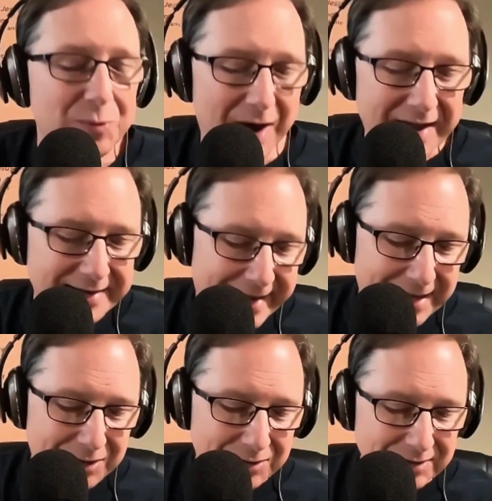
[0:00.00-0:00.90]
right
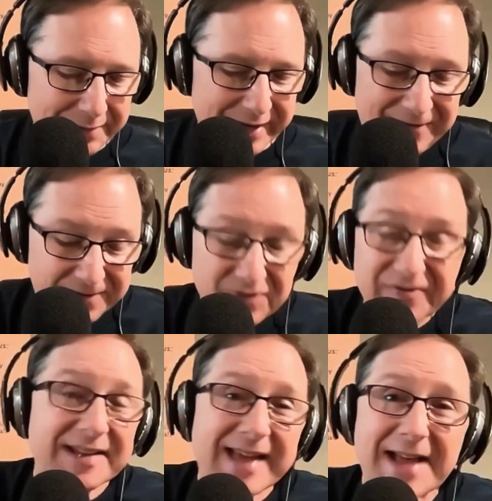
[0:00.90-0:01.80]
now, I mean, I feel
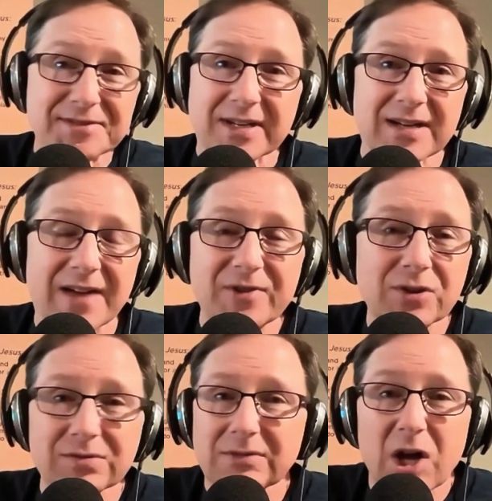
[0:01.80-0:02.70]
fantastic. I
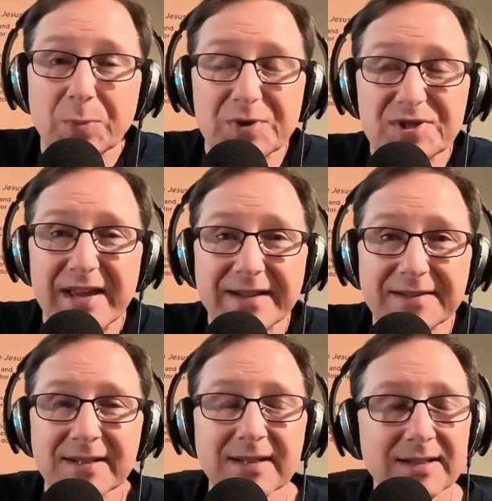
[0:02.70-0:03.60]
feel
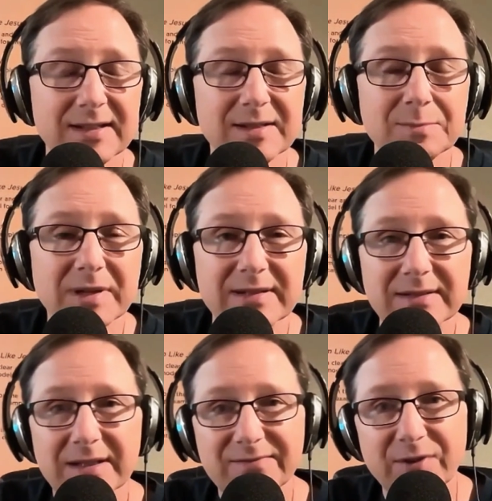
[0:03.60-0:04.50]
100%, but
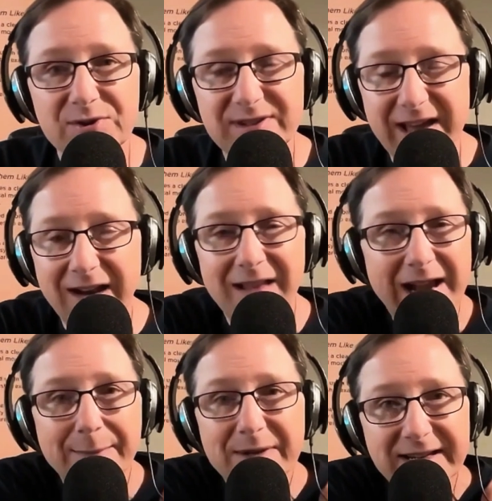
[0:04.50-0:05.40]
it feels kind of
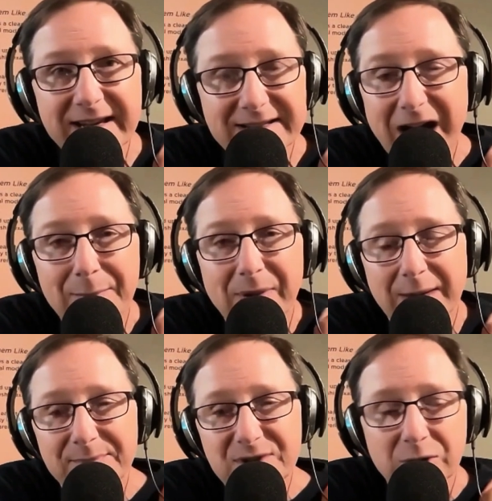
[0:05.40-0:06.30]
like I'm a ticking time
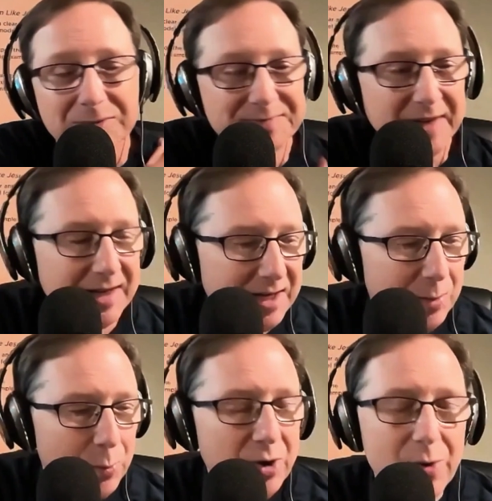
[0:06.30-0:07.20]
bomb. So
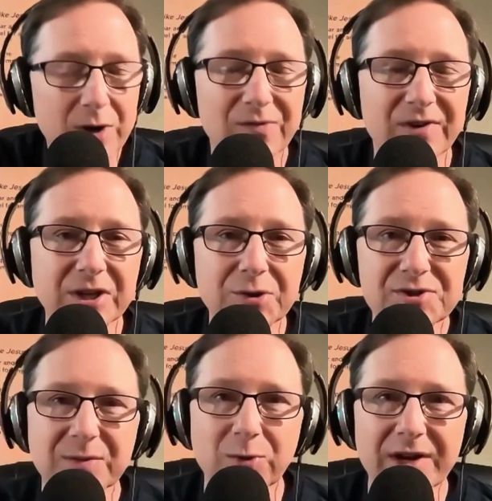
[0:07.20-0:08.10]
going over to
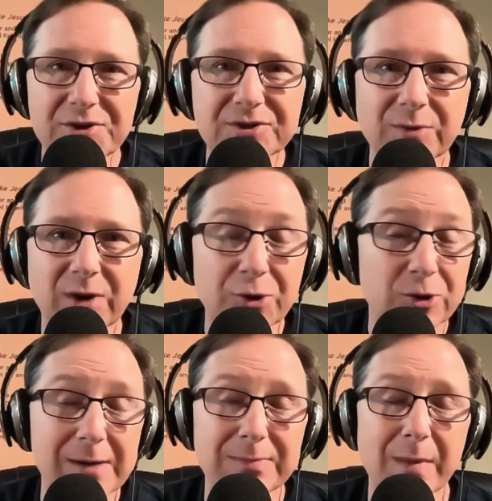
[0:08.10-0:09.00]
Houston, where I
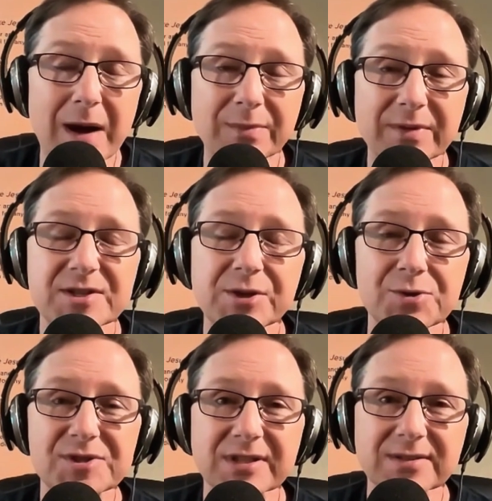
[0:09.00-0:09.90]
grew up. My mom lives in
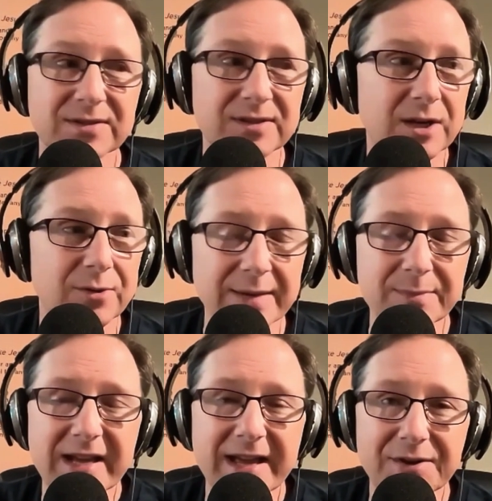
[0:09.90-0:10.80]
Houston, to go to
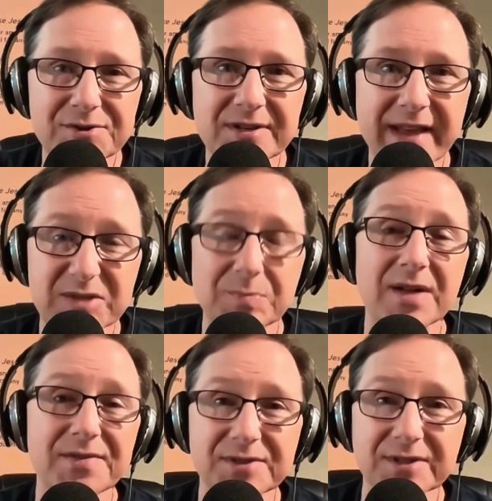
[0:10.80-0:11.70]
MD Anderson next
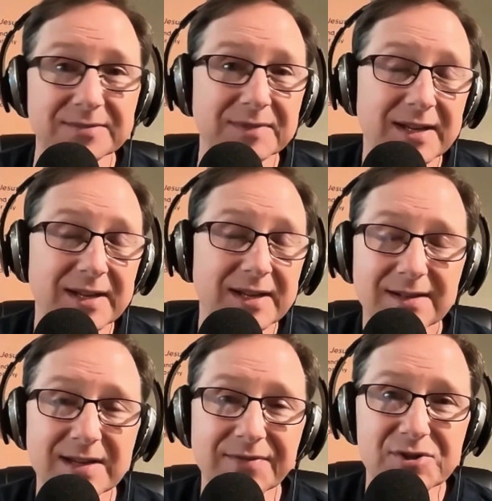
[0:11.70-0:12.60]
month to
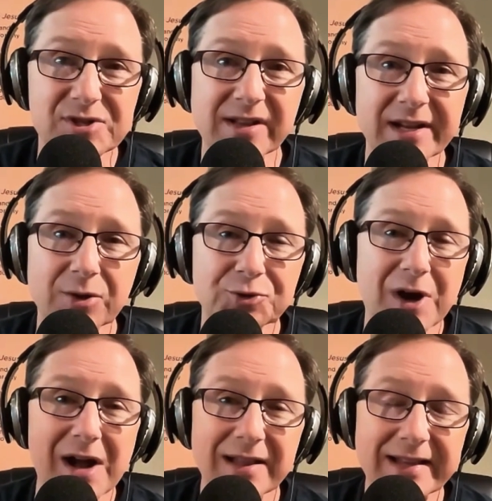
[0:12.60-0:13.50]
see if there's a clinical
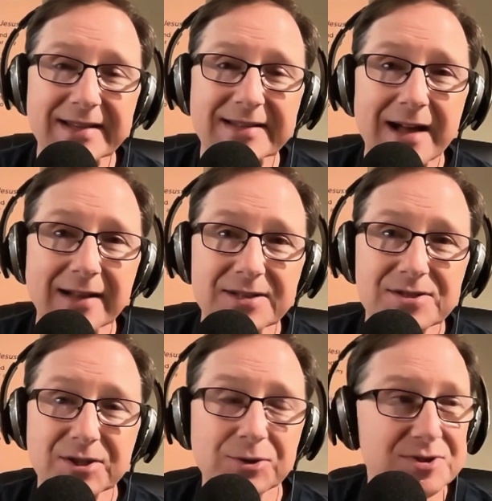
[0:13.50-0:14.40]
trial I can get dialed
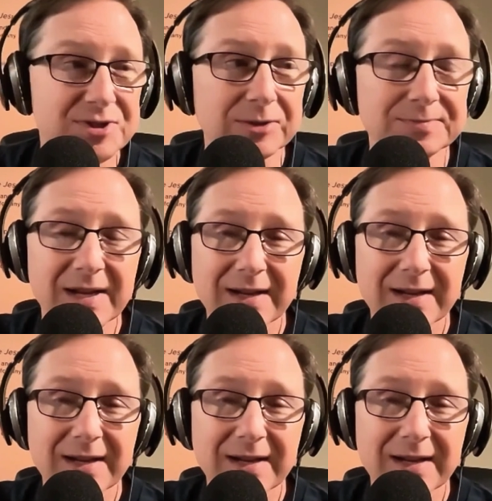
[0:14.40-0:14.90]
into. So